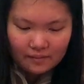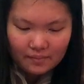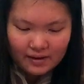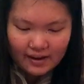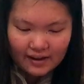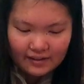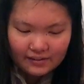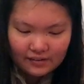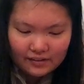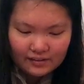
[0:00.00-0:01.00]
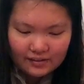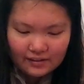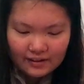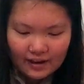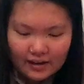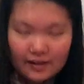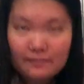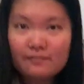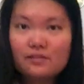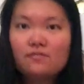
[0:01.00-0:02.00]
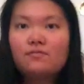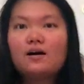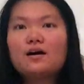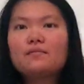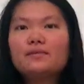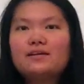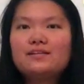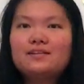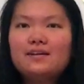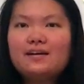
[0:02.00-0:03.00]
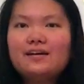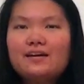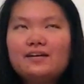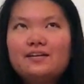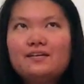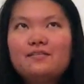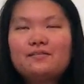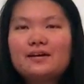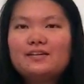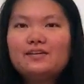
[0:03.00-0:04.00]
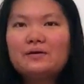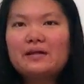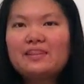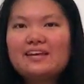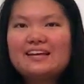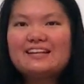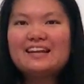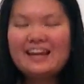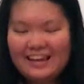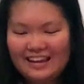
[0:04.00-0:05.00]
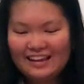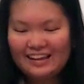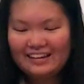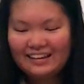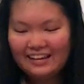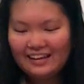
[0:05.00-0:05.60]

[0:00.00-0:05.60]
But yeah, so this is kind of like my first Vlogmas. I'm kind of new at this, and